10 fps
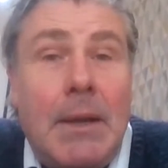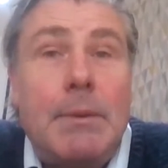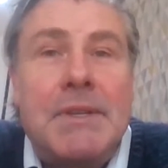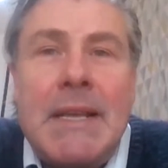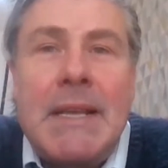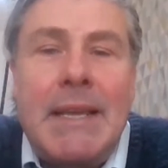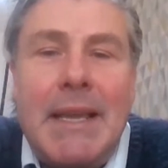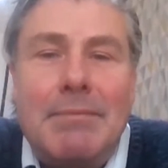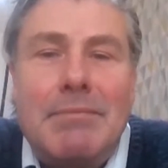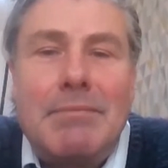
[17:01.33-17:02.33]
I was
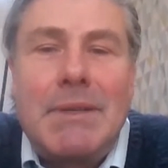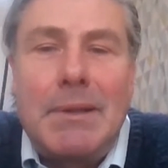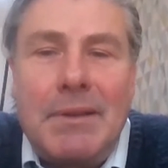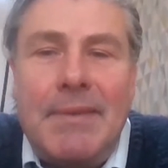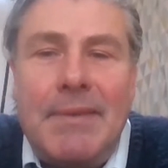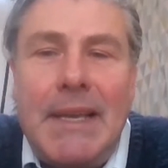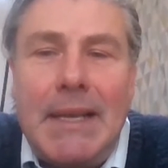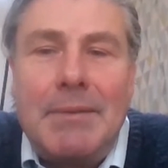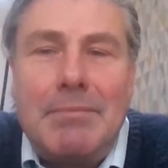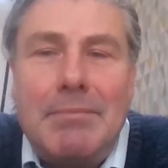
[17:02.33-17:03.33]
thinking, got the
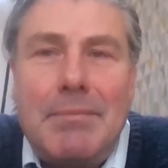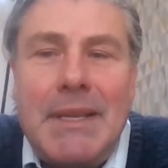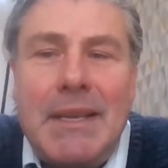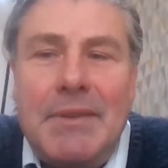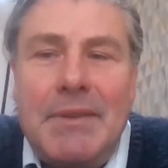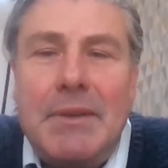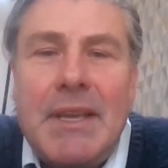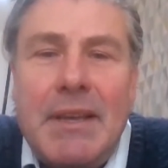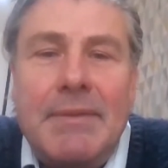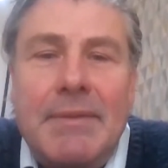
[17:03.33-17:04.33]
feeling, the gift you
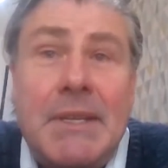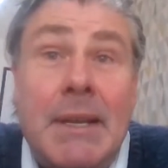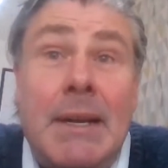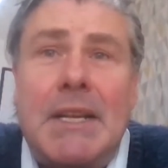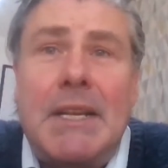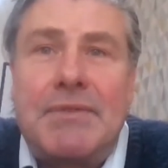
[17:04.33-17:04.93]
give is going